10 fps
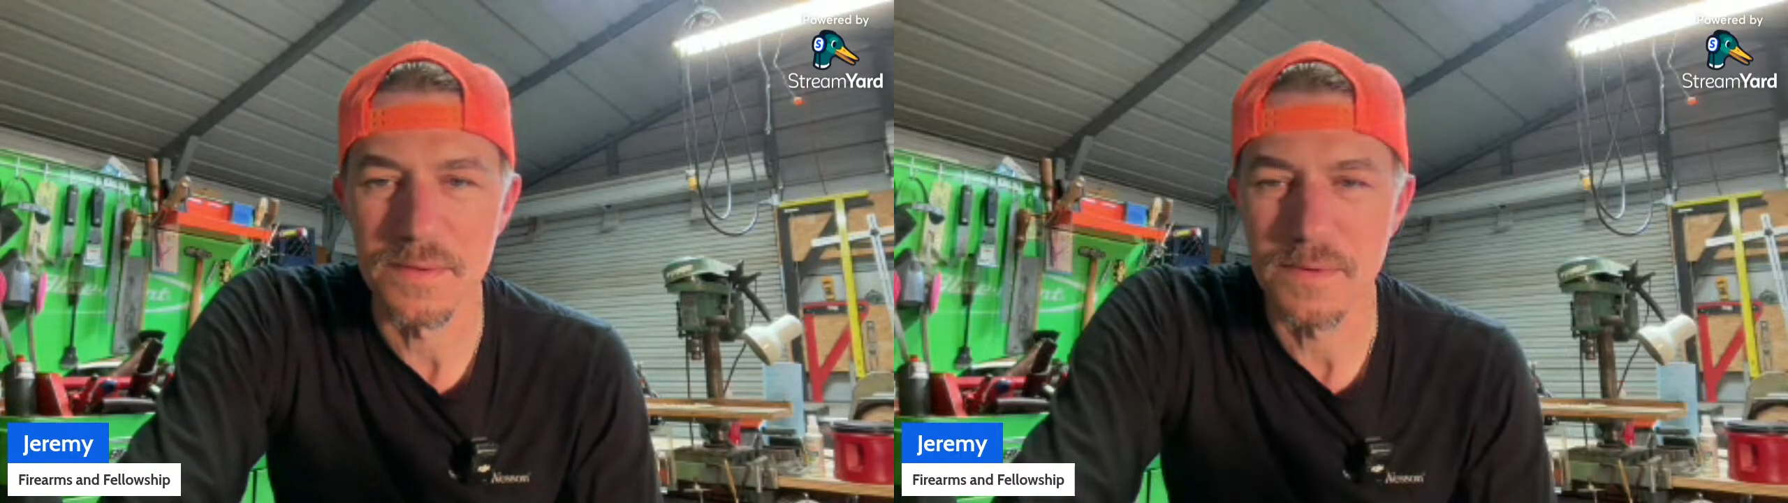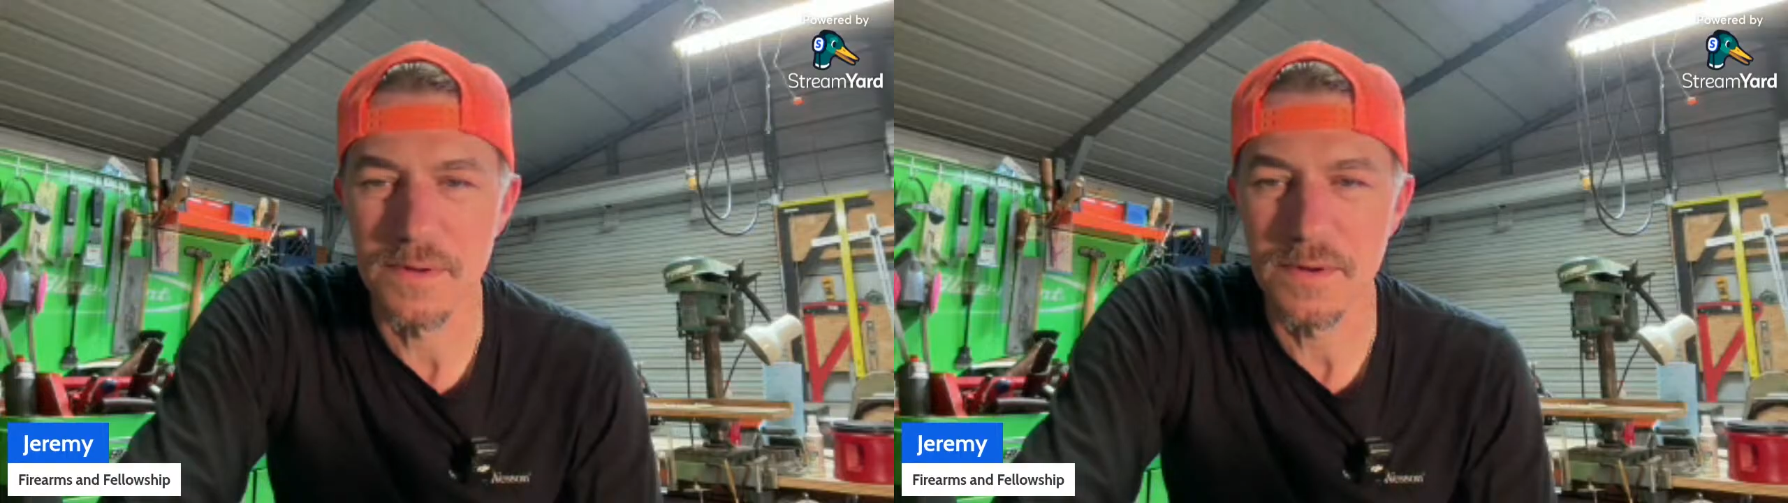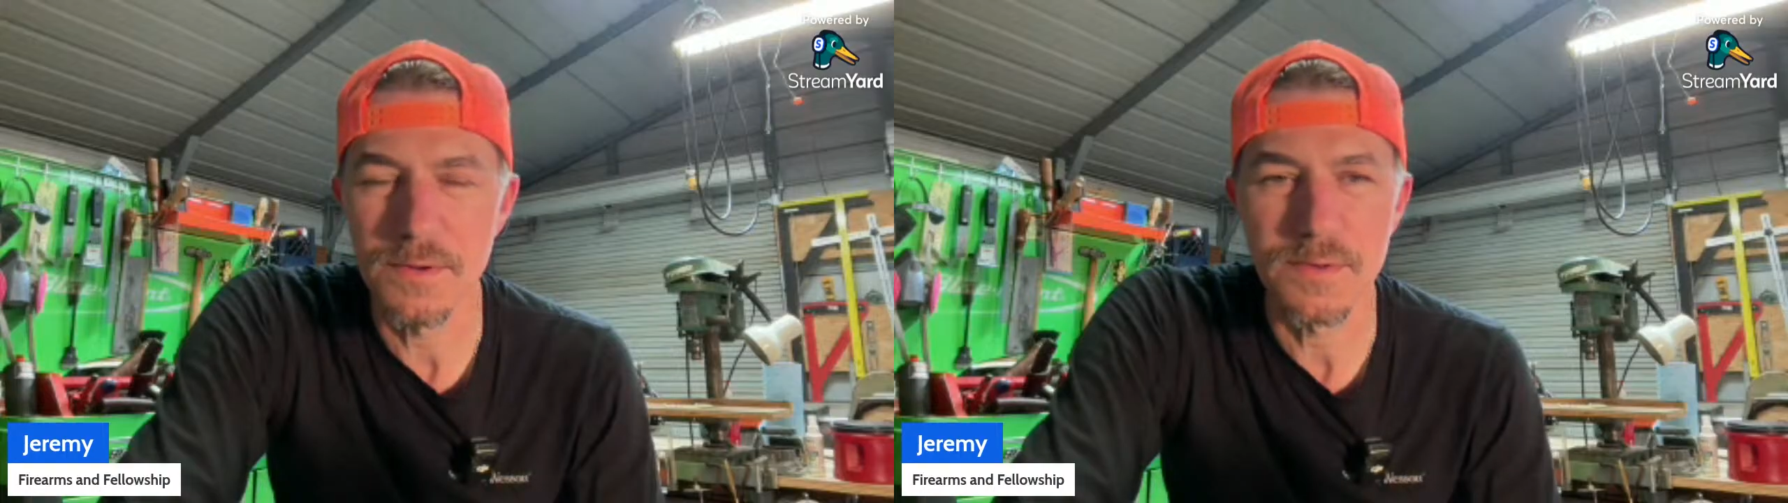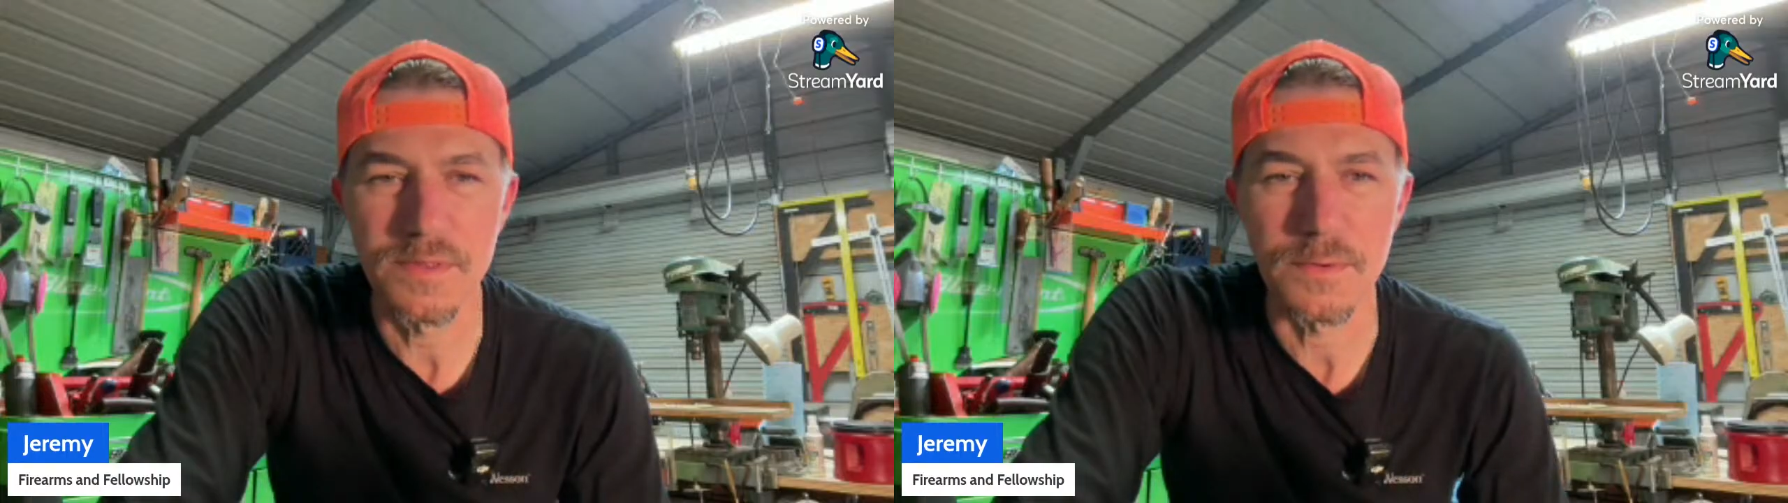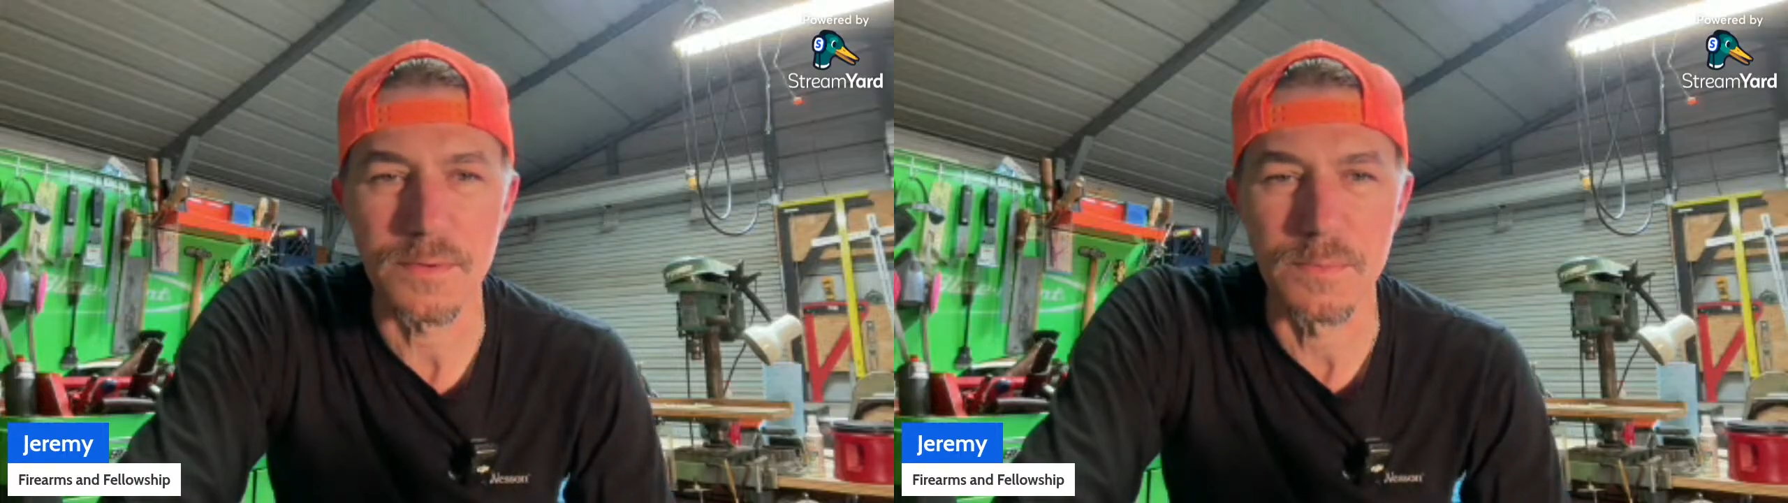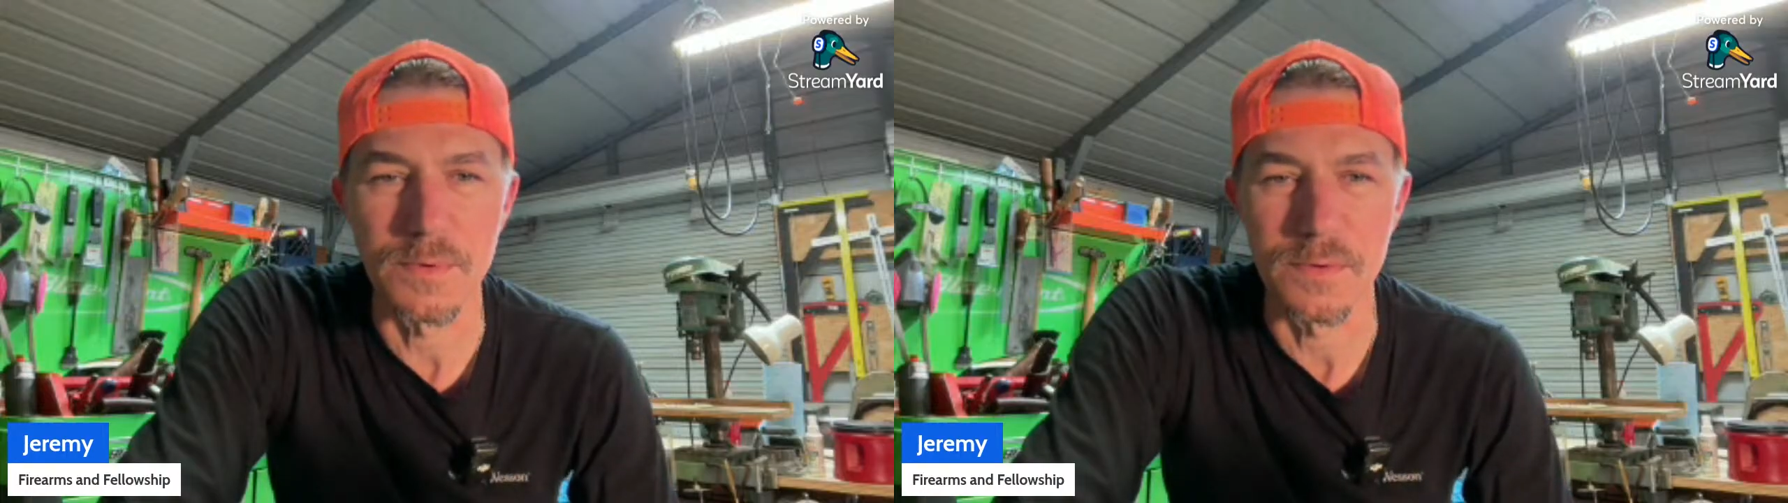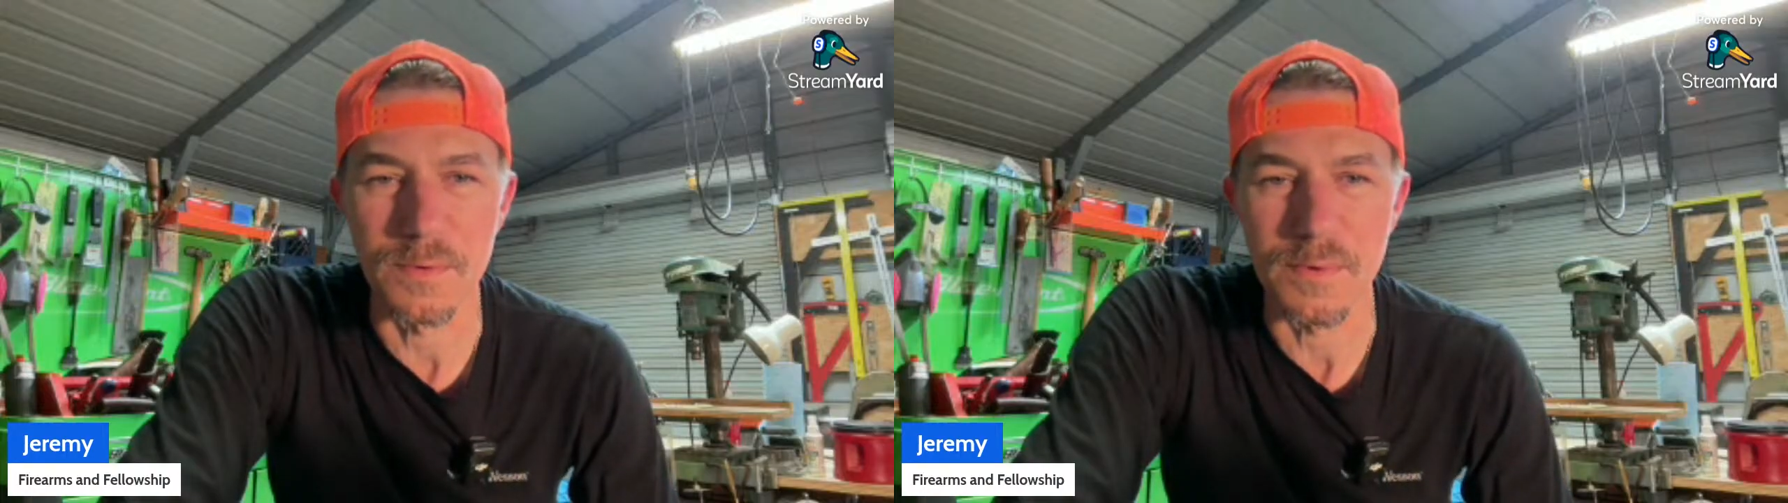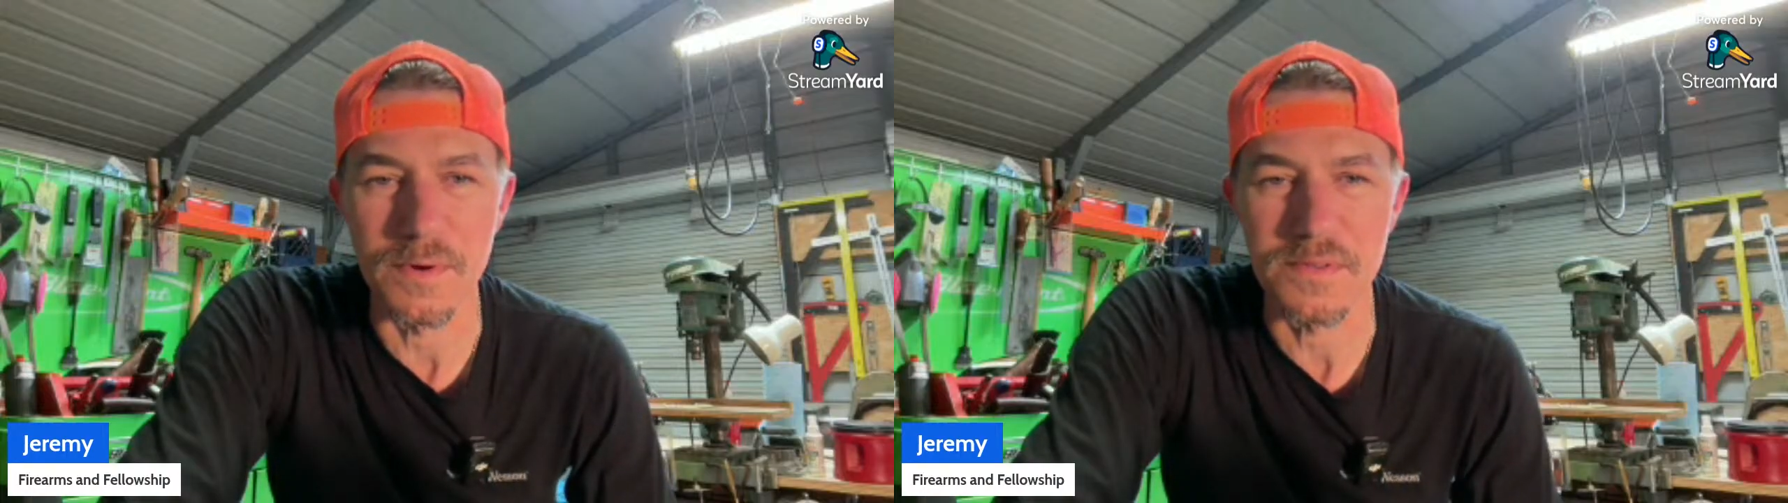What do you do with old computer
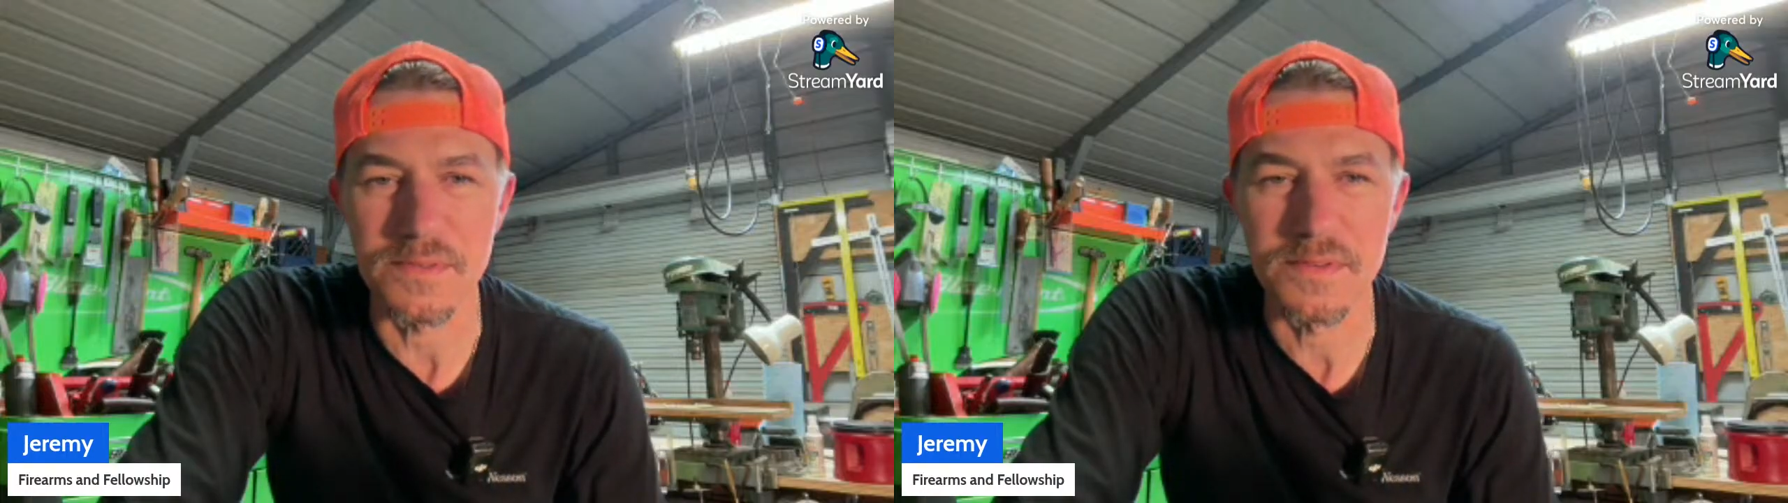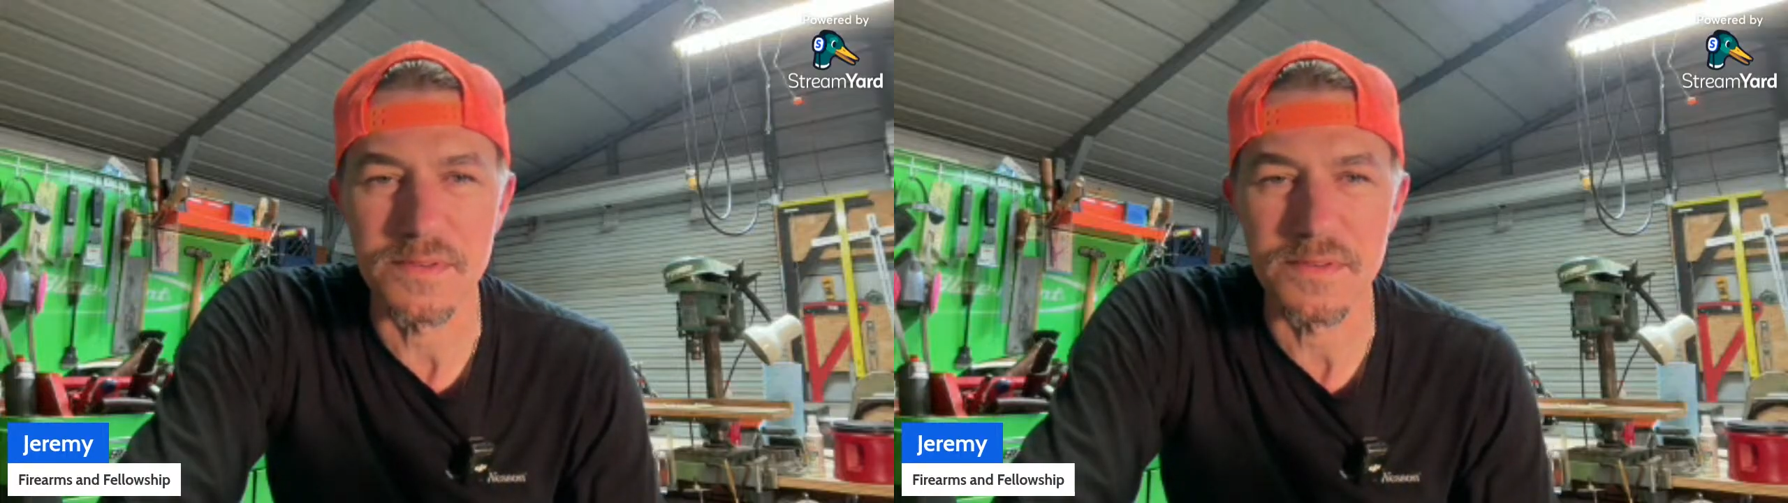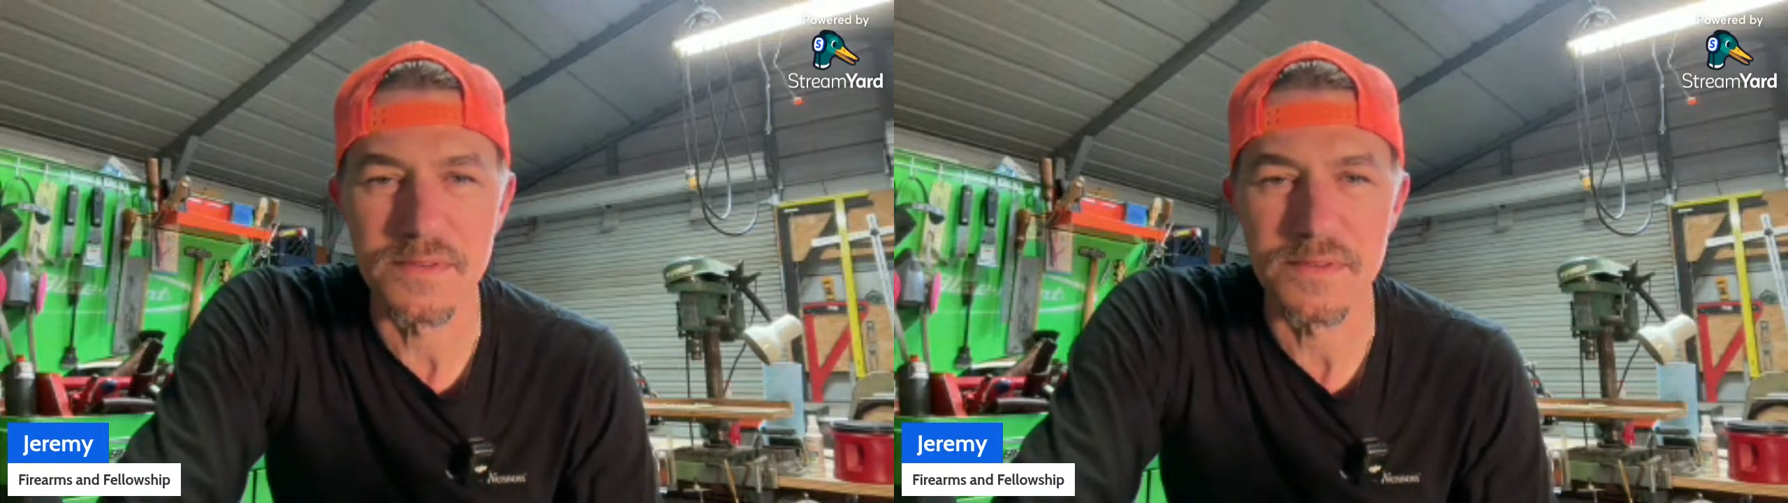parts?